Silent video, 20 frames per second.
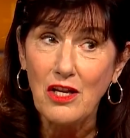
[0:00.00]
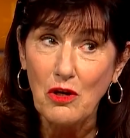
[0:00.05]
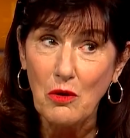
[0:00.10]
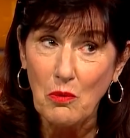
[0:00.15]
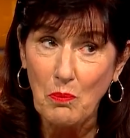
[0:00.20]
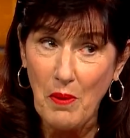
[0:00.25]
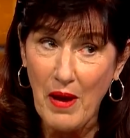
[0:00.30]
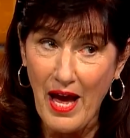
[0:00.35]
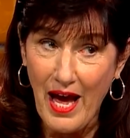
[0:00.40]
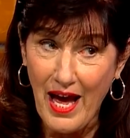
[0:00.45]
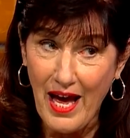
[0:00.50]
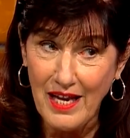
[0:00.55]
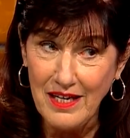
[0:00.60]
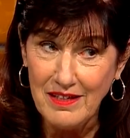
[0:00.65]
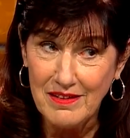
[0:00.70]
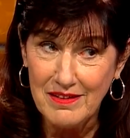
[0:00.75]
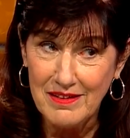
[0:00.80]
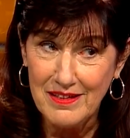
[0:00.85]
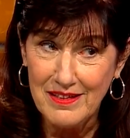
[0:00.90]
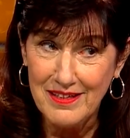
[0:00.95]
and your
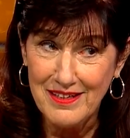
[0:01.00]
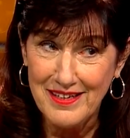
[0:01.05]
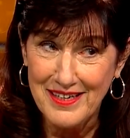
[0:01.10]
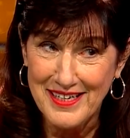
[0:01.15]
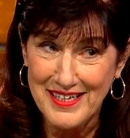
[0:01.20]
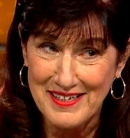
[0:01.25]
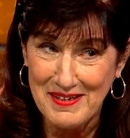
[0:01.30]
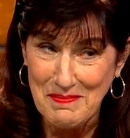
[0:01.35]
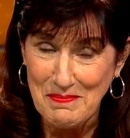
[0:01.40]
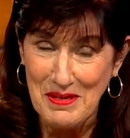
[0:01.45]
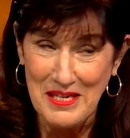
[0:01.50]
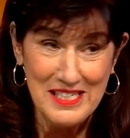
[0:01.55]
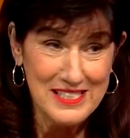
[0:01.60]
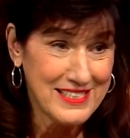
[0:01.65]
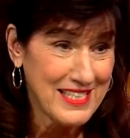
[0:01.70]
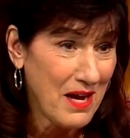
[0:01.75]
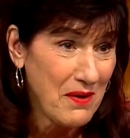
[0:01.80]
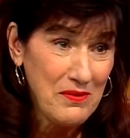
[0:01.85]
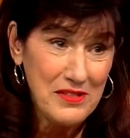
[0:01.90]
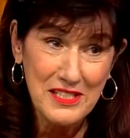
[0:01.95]
pad
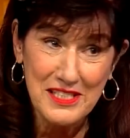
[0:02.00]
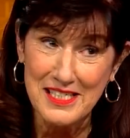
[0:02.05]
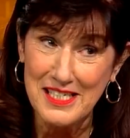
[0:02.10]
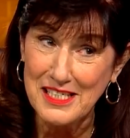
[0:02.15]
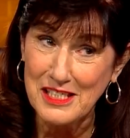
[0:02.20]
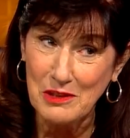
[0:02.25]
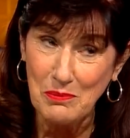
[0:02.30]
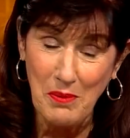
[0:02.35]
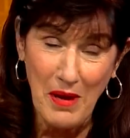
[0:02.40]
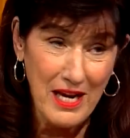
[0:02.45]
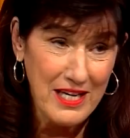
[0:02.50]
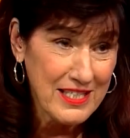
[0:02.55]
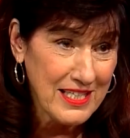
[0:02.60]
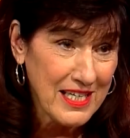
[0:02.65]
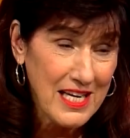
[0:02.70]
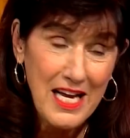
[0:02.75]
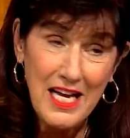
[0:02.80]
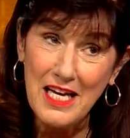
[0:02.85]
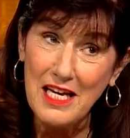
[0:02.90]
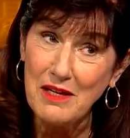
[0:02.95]
because I wasn't
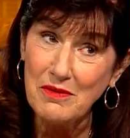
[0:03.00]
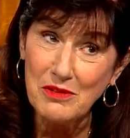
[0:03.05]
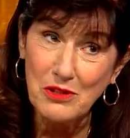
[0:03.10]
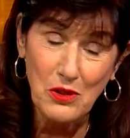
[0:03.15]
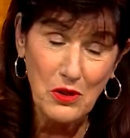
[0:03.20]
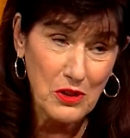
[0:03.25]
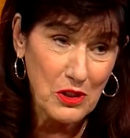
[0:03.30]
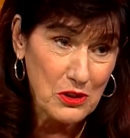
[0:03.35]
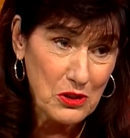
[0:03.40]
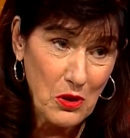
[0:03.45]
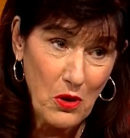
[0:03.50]
expecting he was